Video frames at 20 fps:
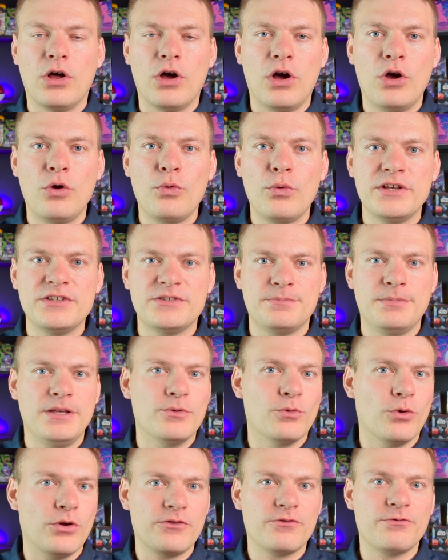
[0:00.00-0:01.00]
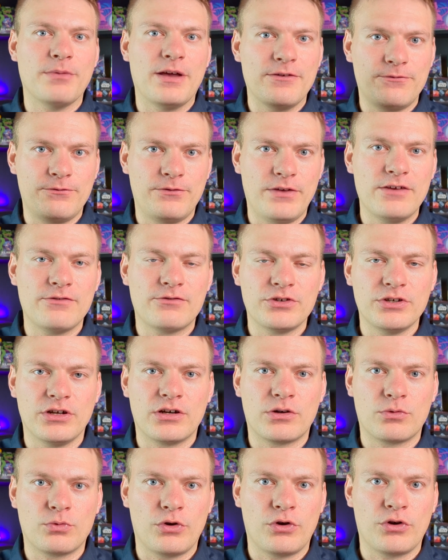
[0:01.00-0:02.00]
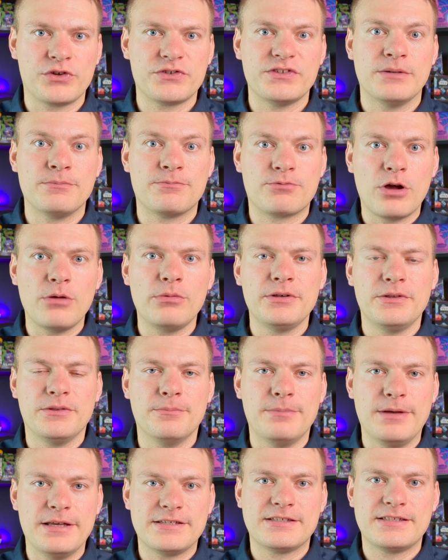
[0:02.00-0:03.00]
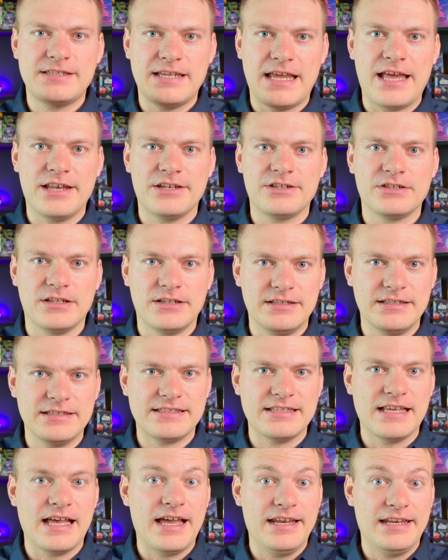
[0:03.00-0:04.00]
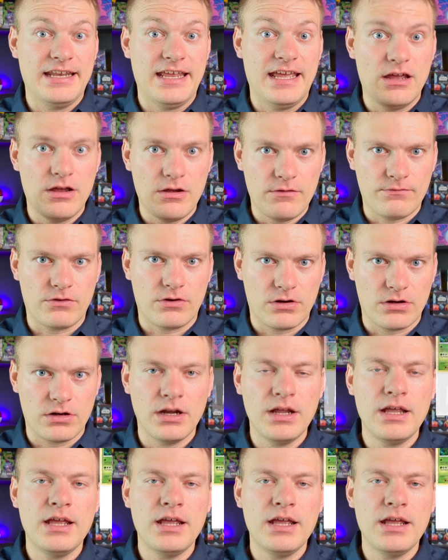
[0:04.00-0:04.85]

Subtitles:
always be one of my favorite artworks and probably the best Tangela design ever,